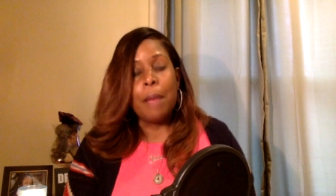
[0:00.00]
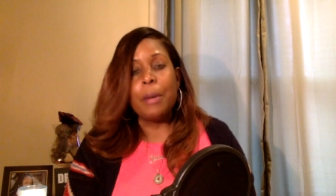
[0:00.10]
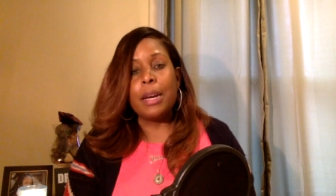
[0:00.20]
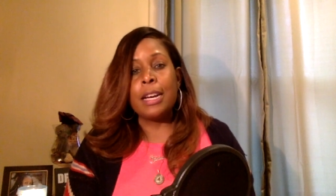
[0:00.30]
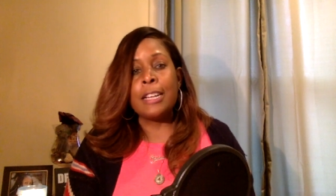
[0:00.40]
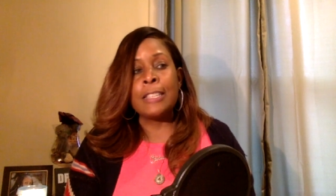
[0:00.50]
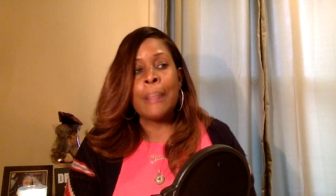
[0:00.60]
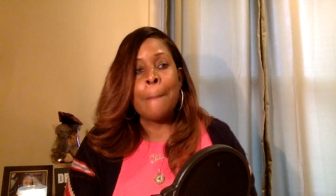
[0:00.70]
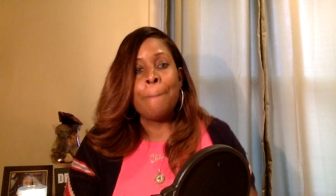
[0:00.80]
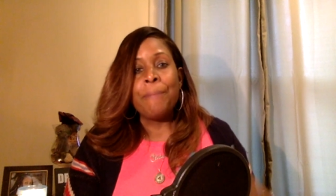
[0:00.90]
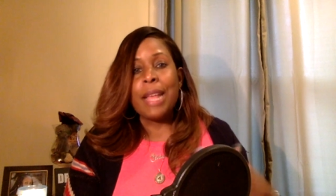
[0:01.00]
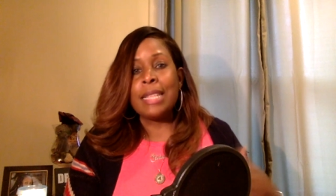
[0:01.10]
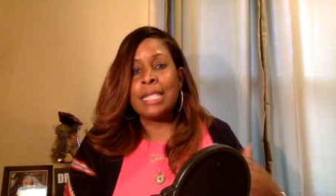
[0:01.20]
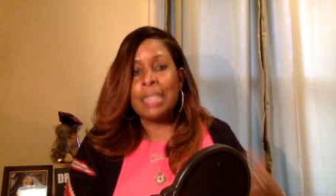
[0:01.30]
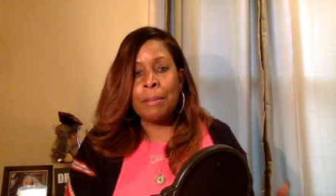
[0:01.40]
Because
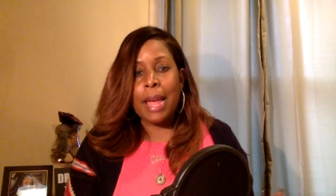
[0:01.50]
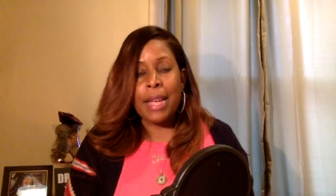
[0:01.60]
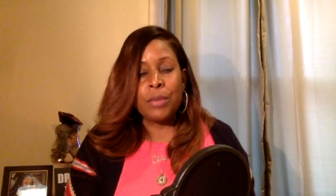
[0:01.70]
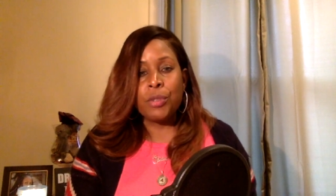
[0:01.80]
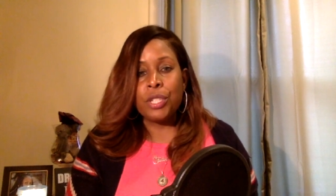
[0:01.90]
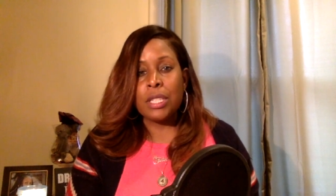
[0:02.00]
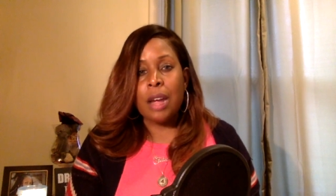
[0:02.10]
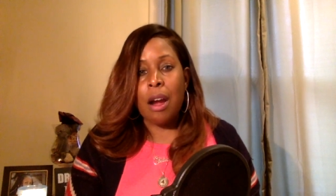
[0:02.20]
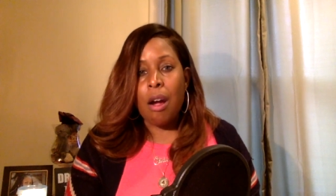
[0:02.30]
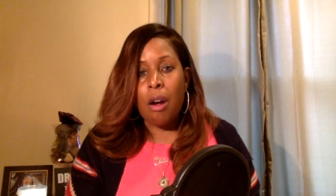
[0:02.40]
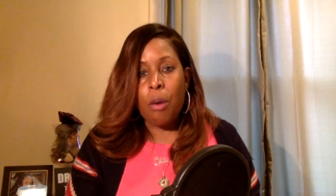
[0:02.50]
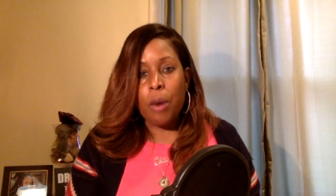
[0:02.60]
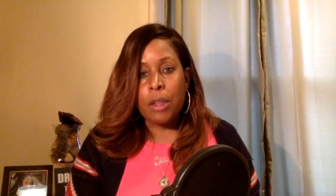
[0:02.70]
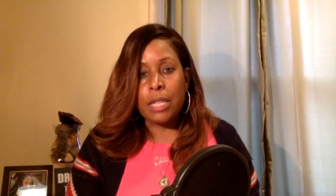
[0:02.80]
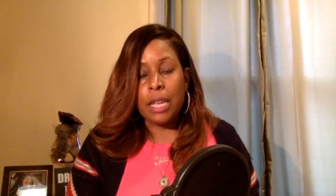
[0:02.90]
some days we're just our own
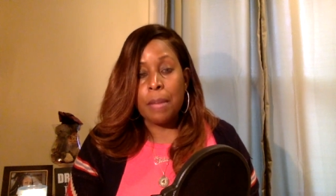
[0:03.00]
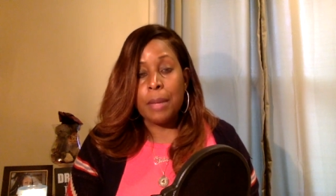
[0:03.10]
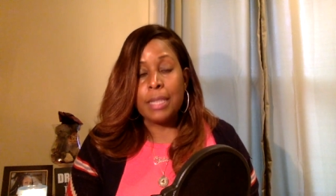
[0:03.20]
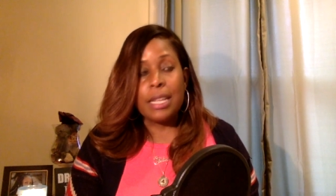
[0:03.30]
worst enemies.